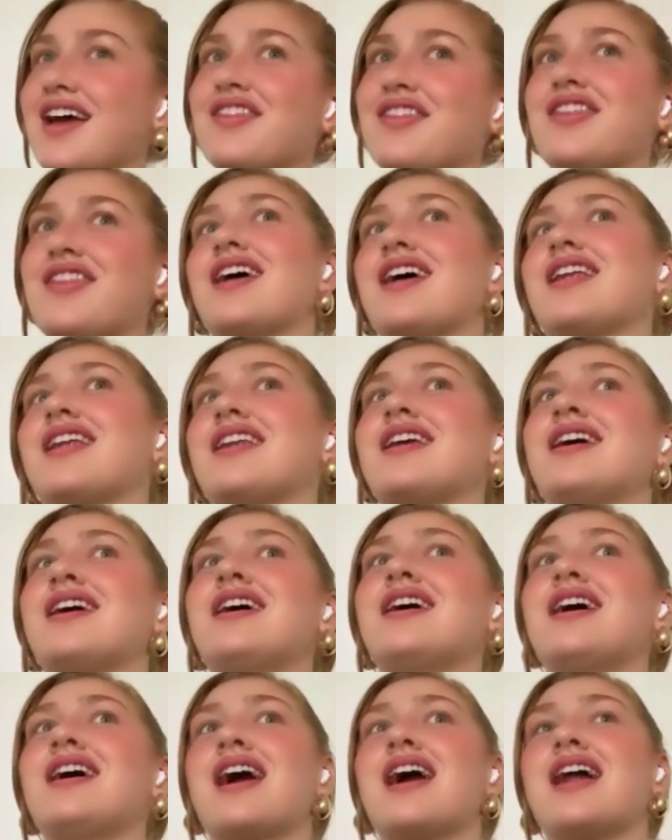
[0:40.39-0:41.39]
And then
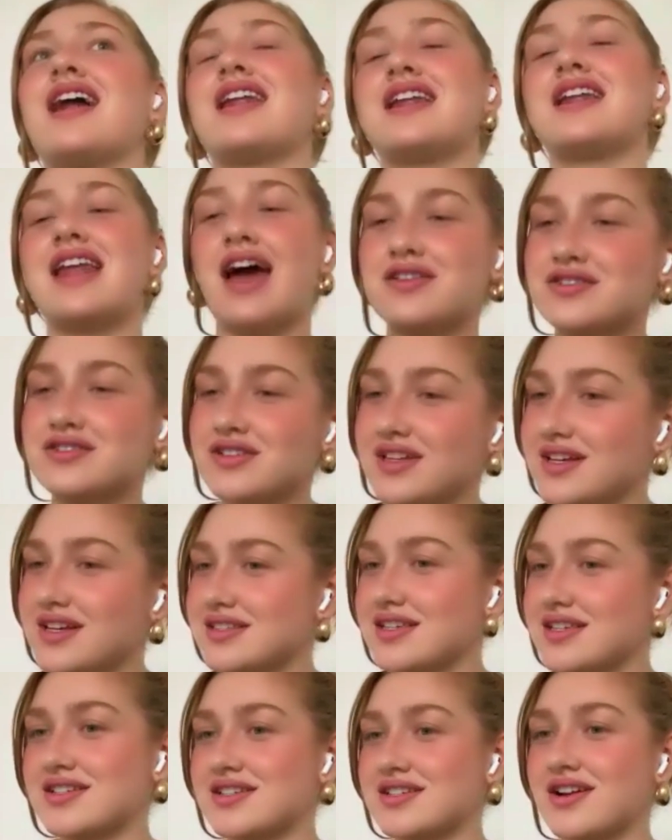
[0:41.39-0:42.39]
kind of naturally,
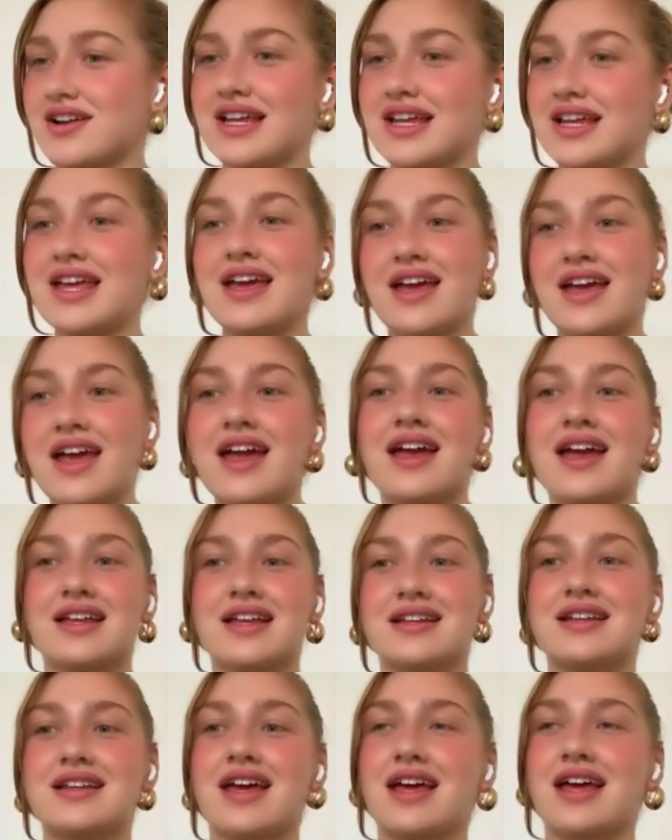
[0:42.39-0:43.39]
as I started
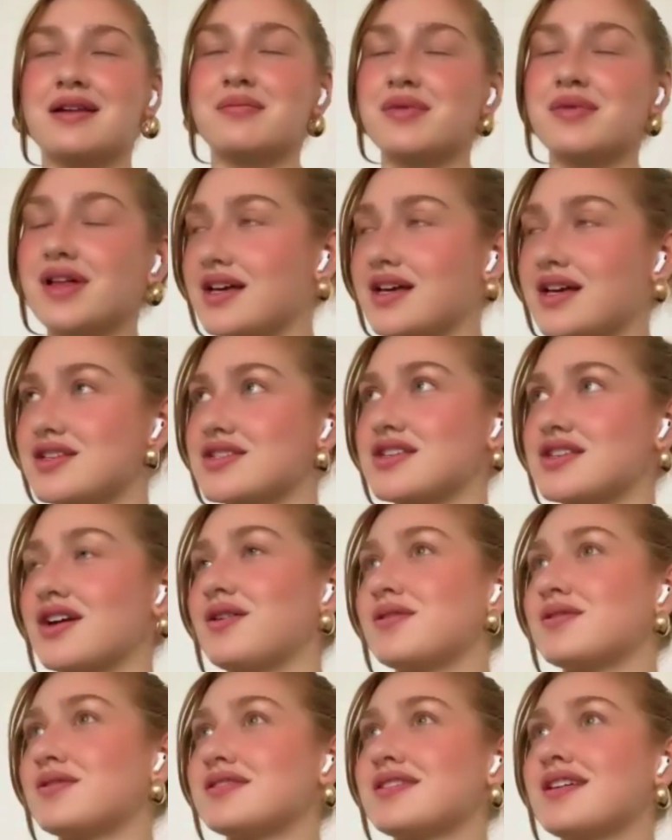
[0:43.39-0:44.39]
gigging and playing
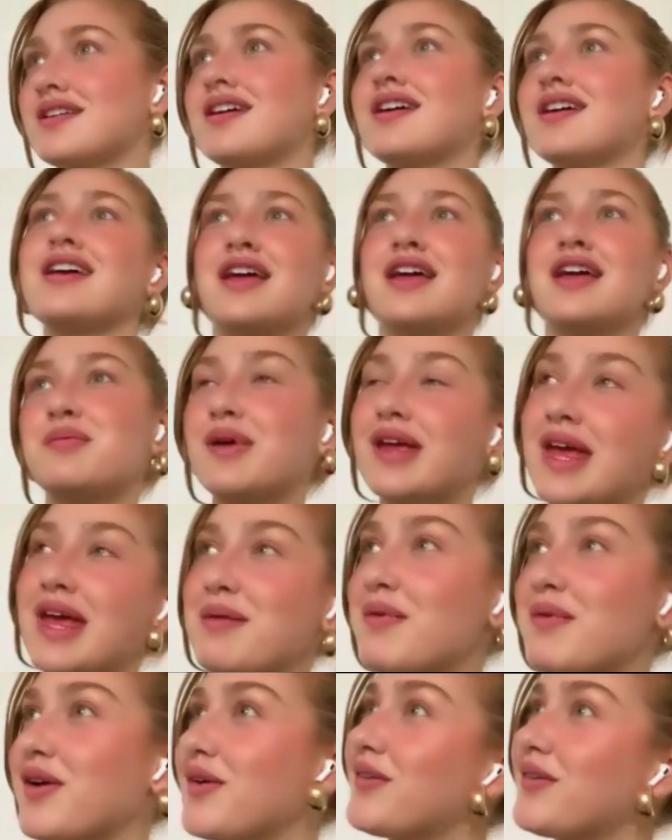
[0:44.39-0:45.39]
shows, it
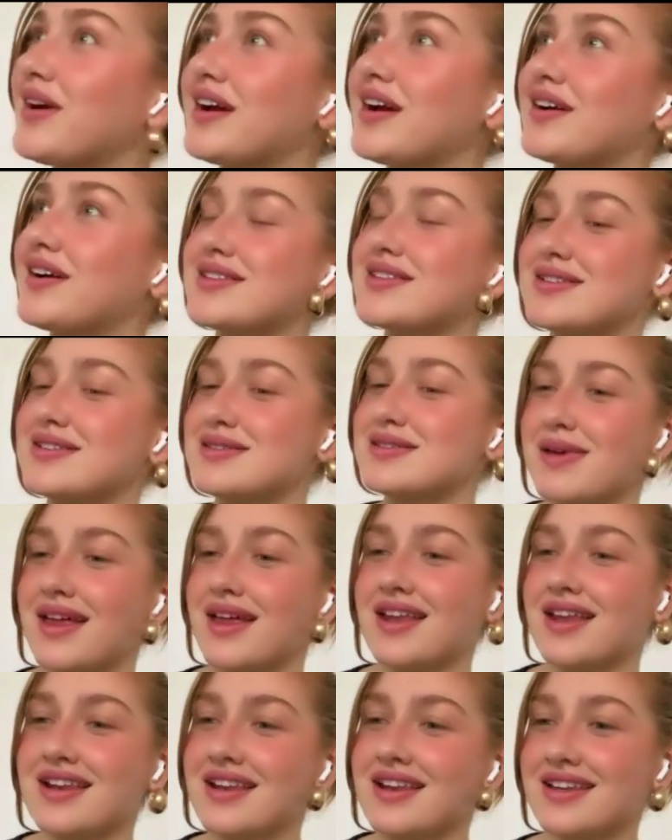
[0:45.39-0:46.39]
became a career. So it's
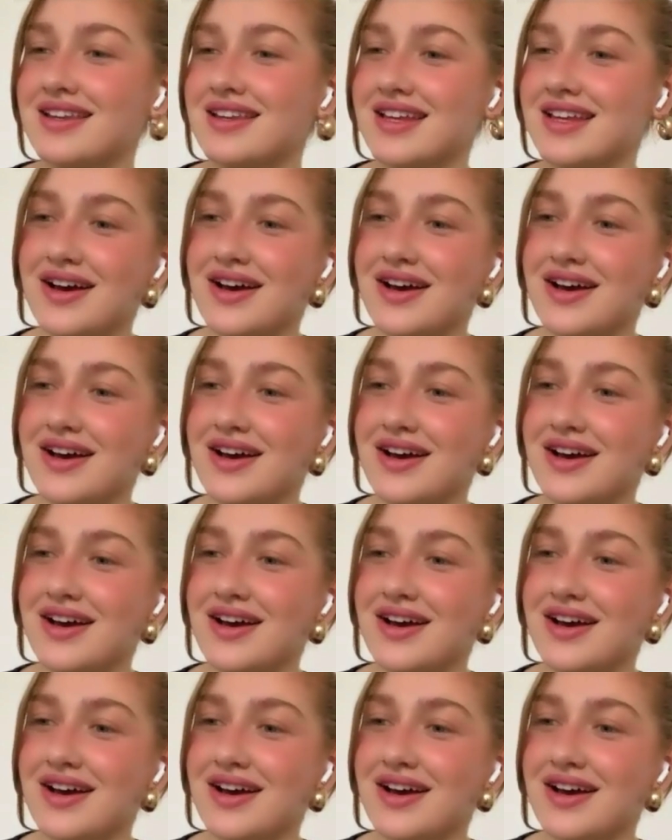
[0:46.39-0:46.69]
been,